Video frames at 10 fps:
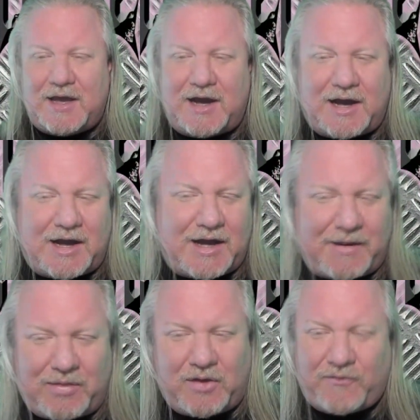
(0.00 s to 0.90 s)

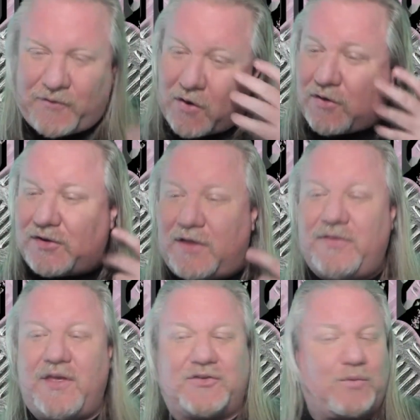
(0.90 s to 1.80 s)
The vocals
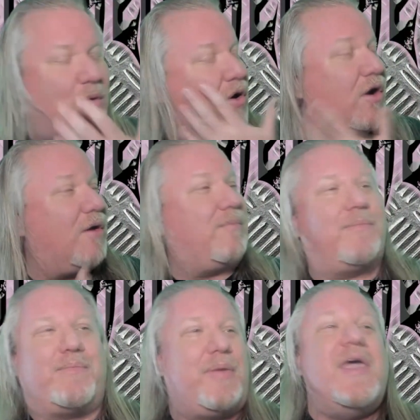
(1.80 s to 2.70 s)
on this were
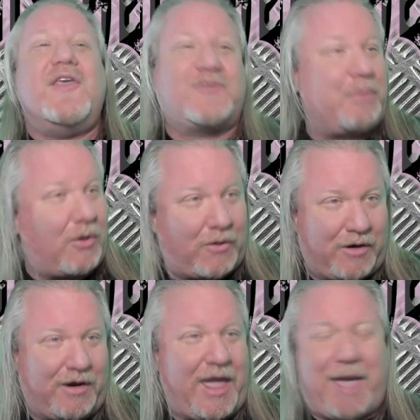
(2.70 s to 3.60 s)
piss
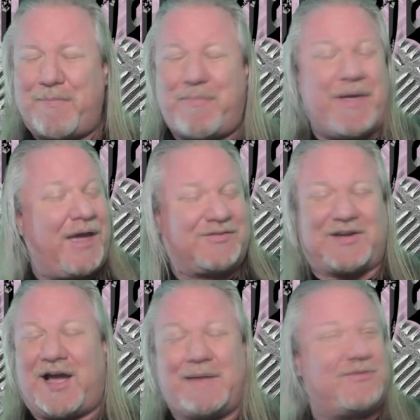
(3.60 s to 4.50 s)
poor at best.
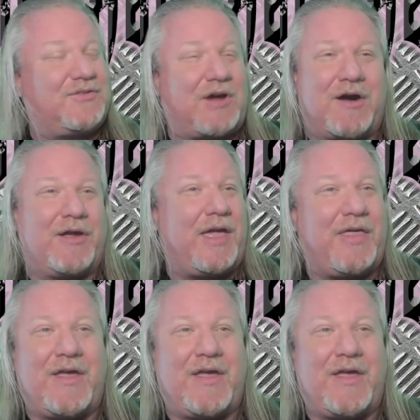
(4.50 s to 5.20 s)
I'm sorry.